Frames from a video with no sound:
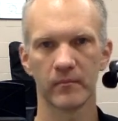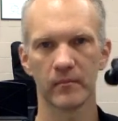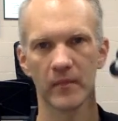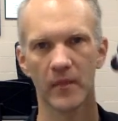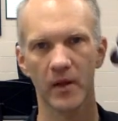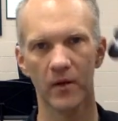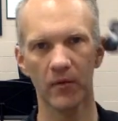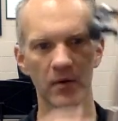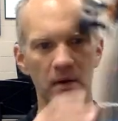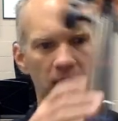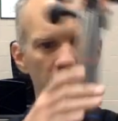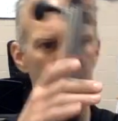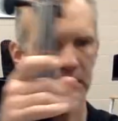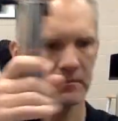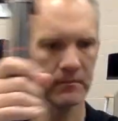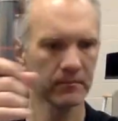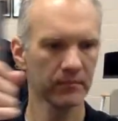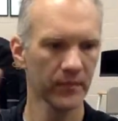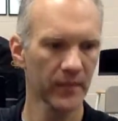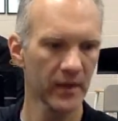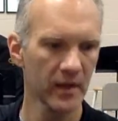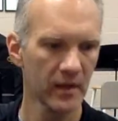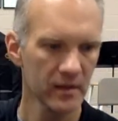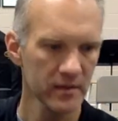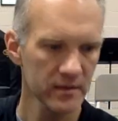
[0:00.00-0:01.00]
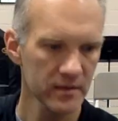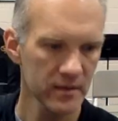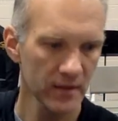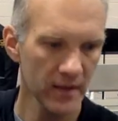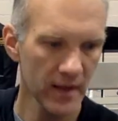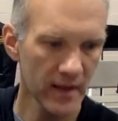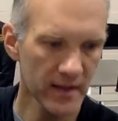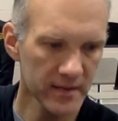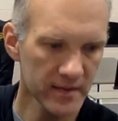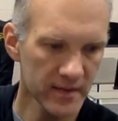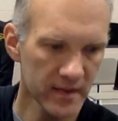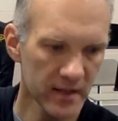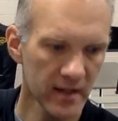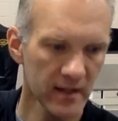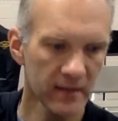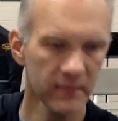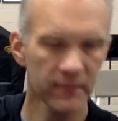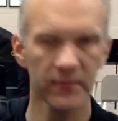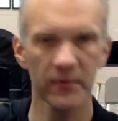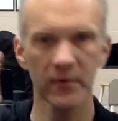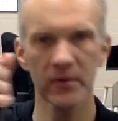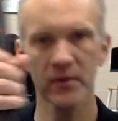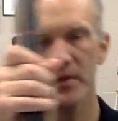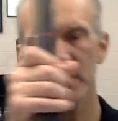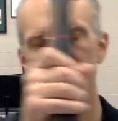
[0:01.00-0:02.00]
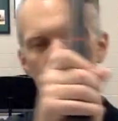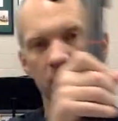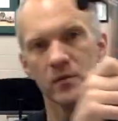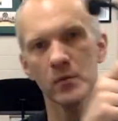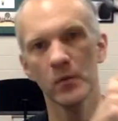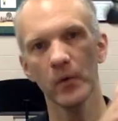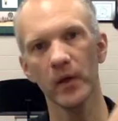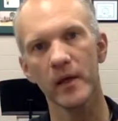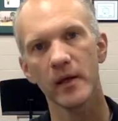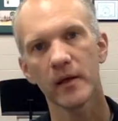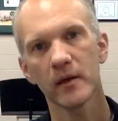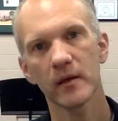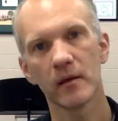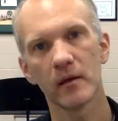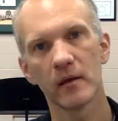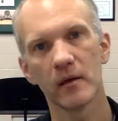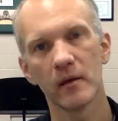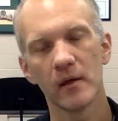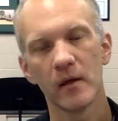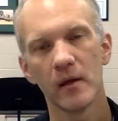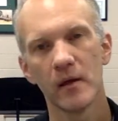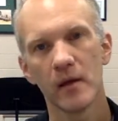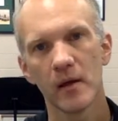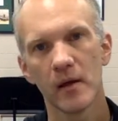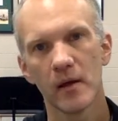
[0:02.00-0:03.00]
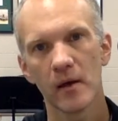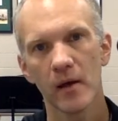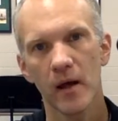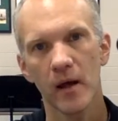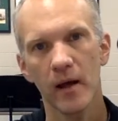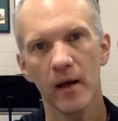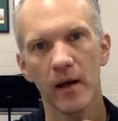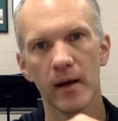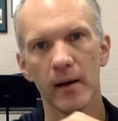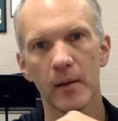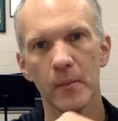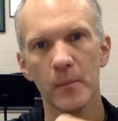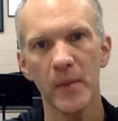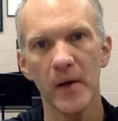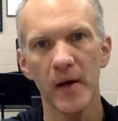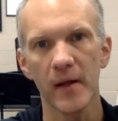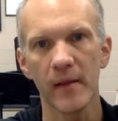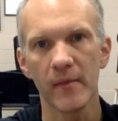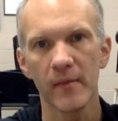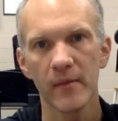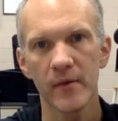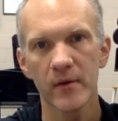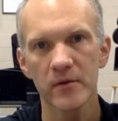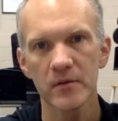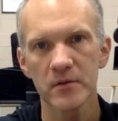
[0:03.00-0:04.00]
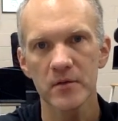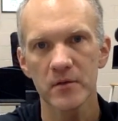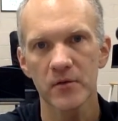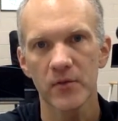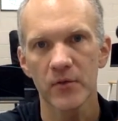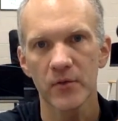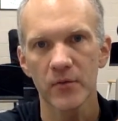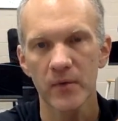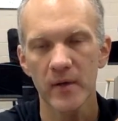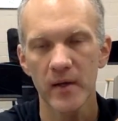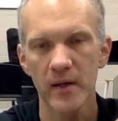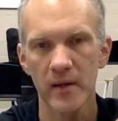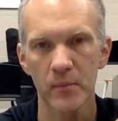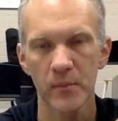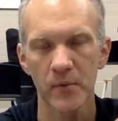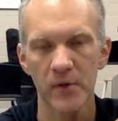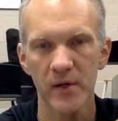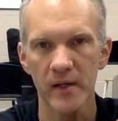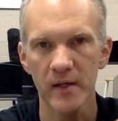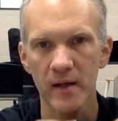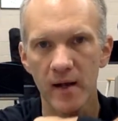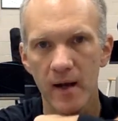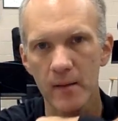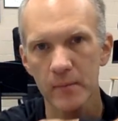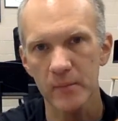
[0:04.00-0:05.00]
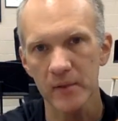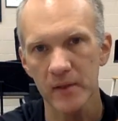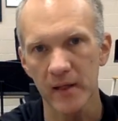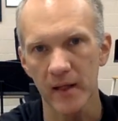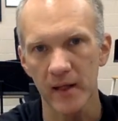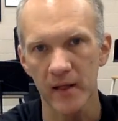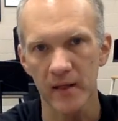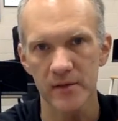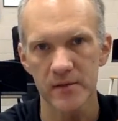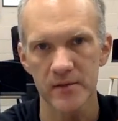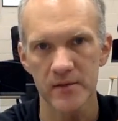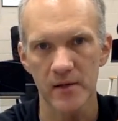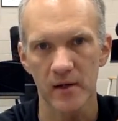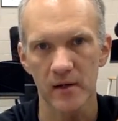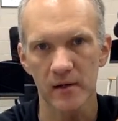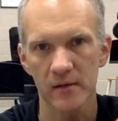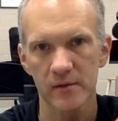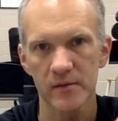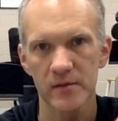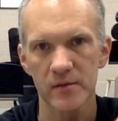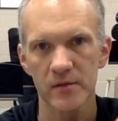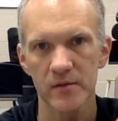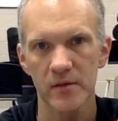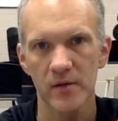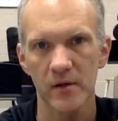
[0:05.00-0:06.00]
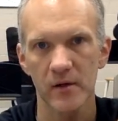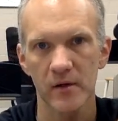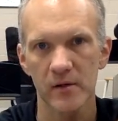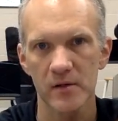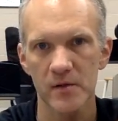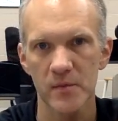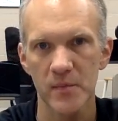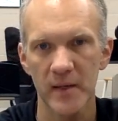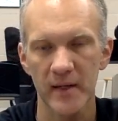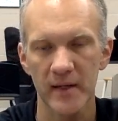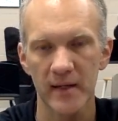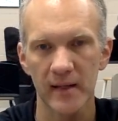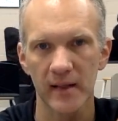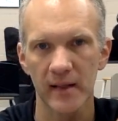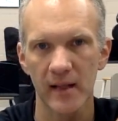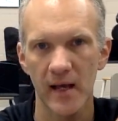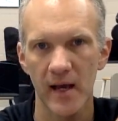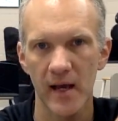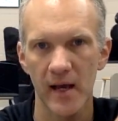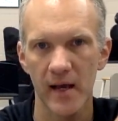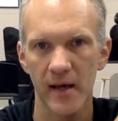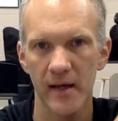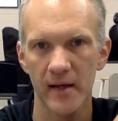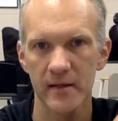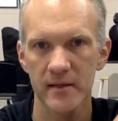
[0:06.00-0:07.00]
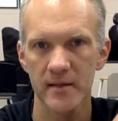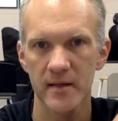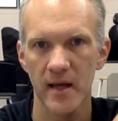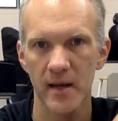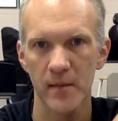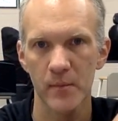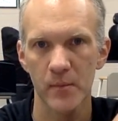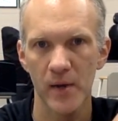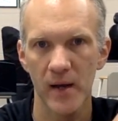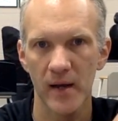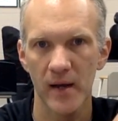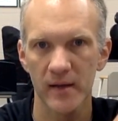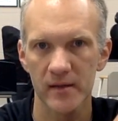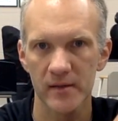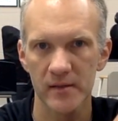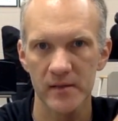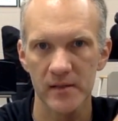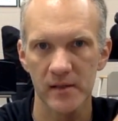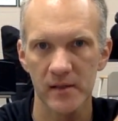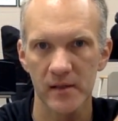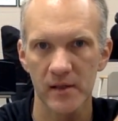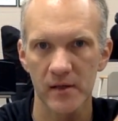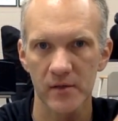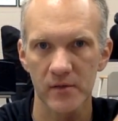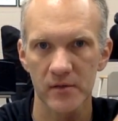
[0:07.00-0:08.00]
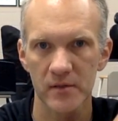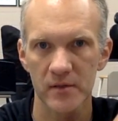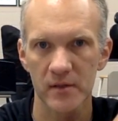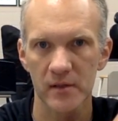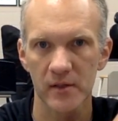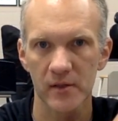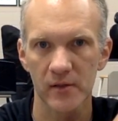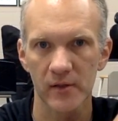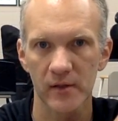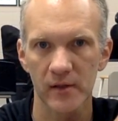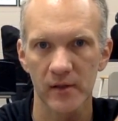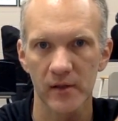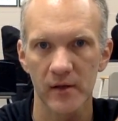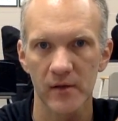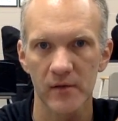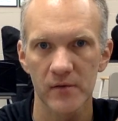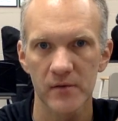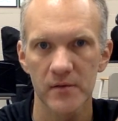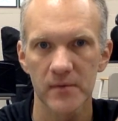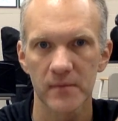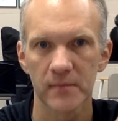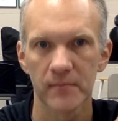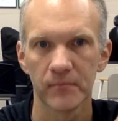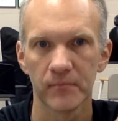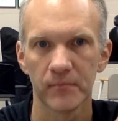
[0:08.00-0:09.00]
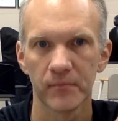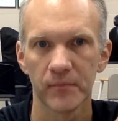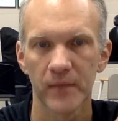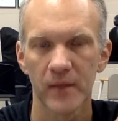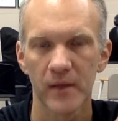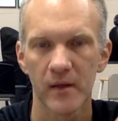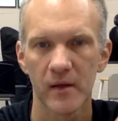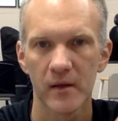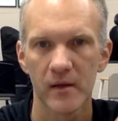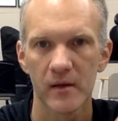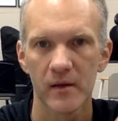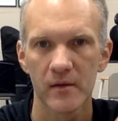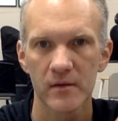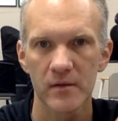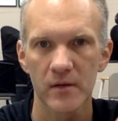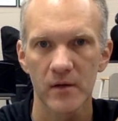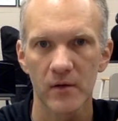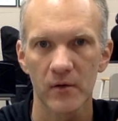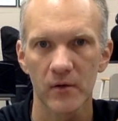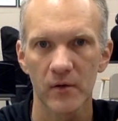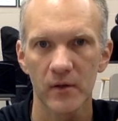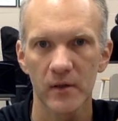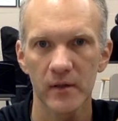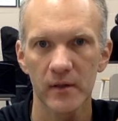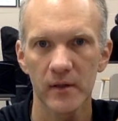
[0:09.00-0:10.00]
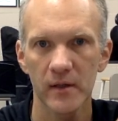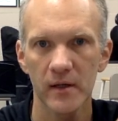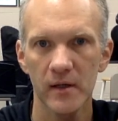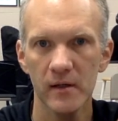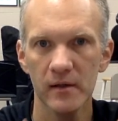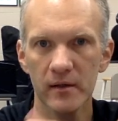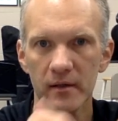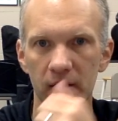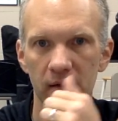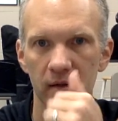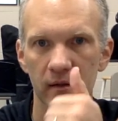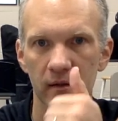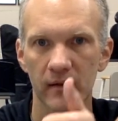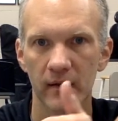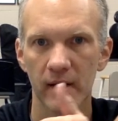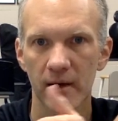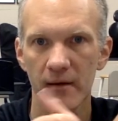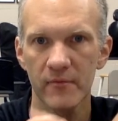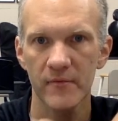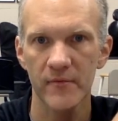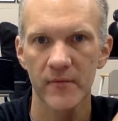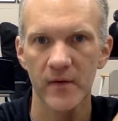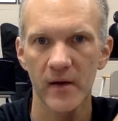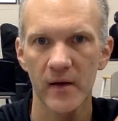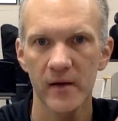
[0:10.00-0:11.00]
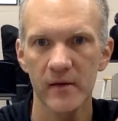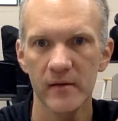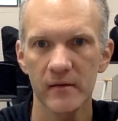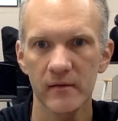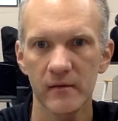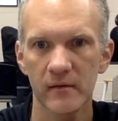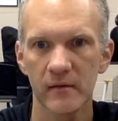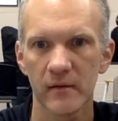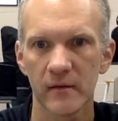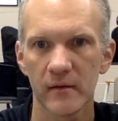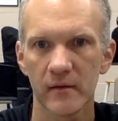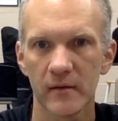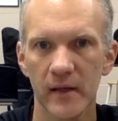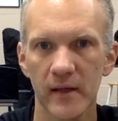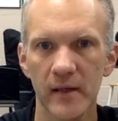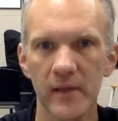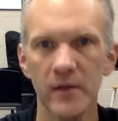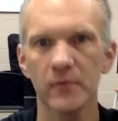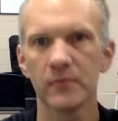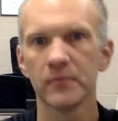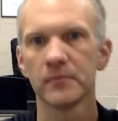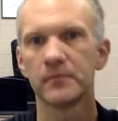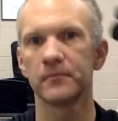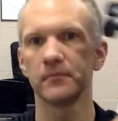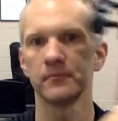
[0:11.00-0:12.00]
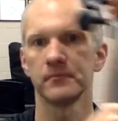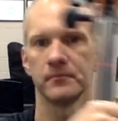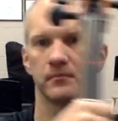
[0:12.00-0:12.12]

Okay, so that's it for this week. But those are 3 pretty complicated songs, so you're going to spend a lot of time practicing those and learning those. So good luck, have fun. Thank you.